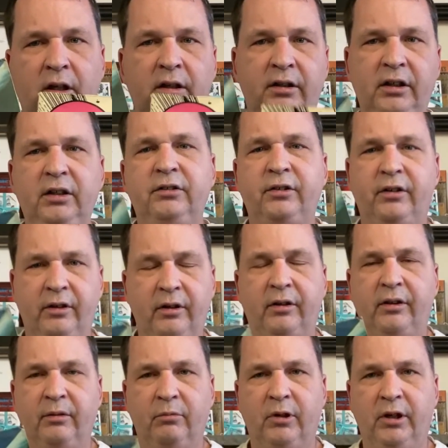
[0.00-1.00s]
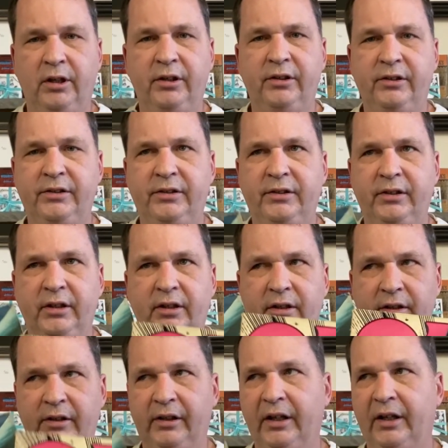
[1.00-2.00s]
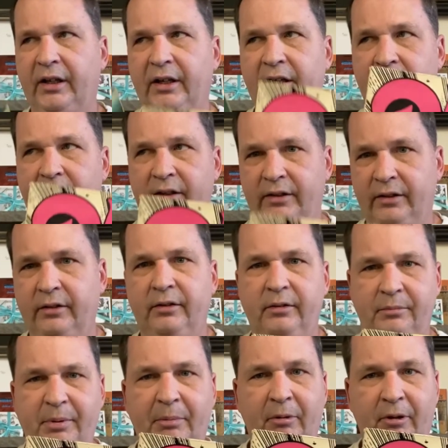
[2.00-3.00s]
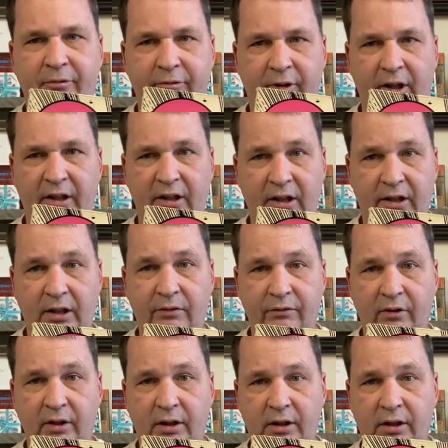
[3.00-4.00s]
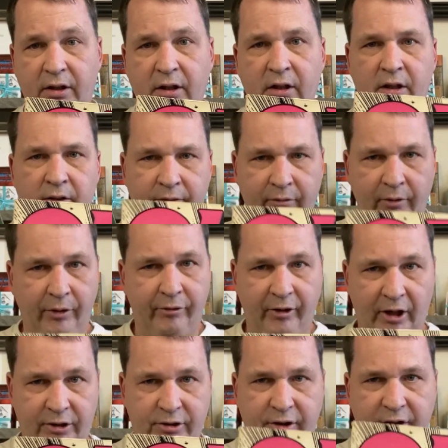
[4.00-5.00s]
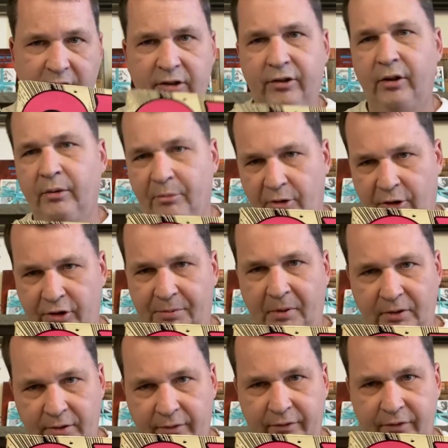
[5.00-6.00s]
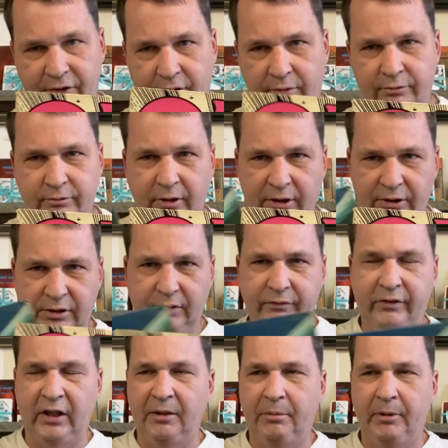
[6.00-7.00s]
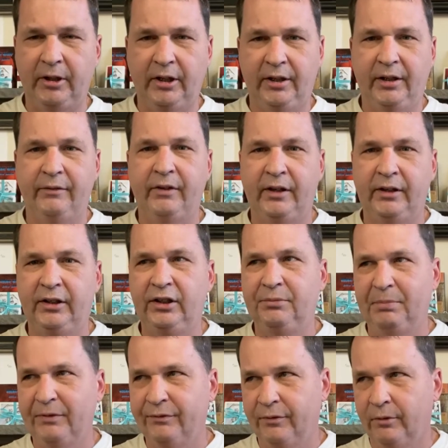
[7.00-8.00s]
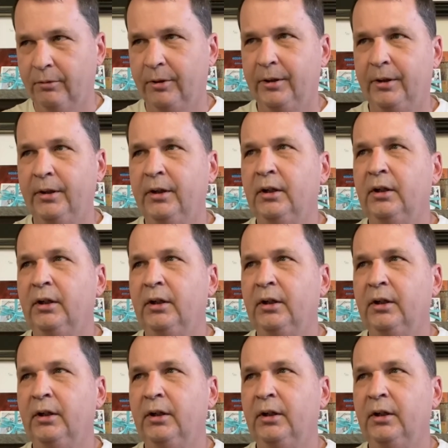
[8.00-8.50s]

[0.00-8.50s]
These are the ones that people are really looking for with Rush. These are the more expensive. So Rush and Fly By Night, I've had these before.